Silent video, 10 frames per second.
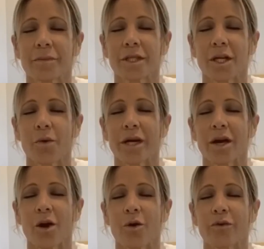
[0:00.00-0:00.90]
going
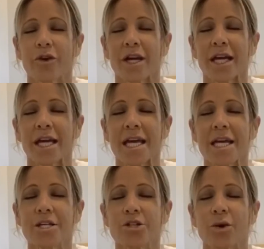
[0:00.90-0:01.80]
over
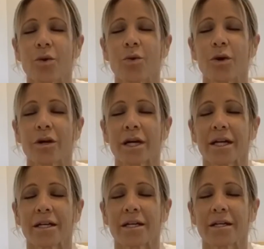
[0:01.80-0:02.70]
each organ,
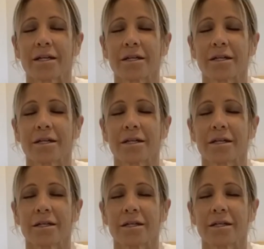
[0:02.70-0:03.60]

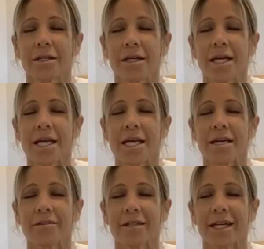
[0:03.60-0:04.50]

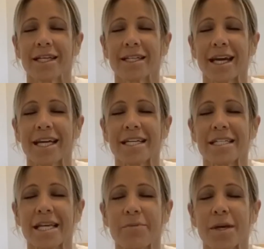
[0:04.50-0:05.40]
healing, getting
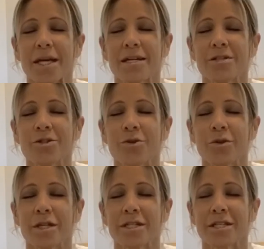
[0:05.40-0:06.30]
deep into
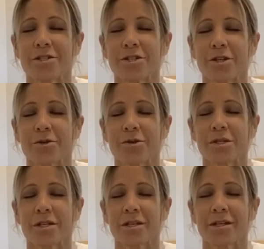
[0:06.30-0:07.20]
the
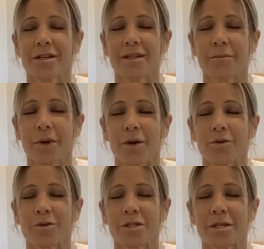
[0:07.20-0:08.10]
tissues, the
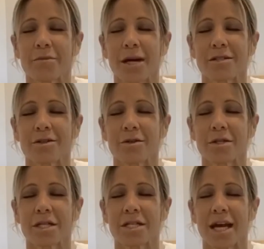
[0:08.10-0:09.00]
bones, the muscles,
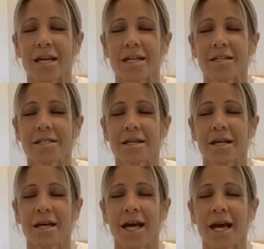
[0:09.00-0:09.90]
the tendons,
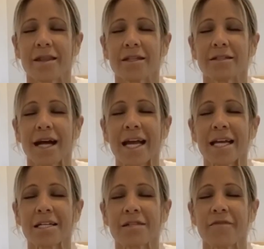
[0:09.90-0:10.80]
and the light
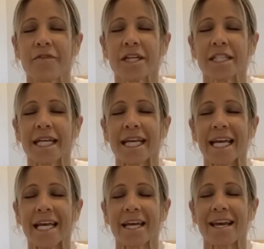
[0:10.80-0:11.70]
is filling
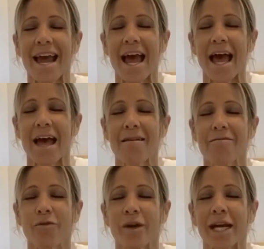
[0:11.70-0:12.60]
in
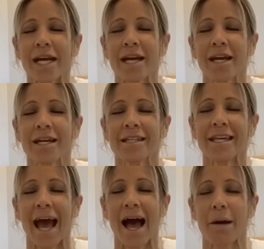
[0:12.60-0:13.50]
every
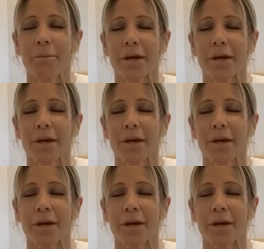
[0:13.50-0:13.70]
gap,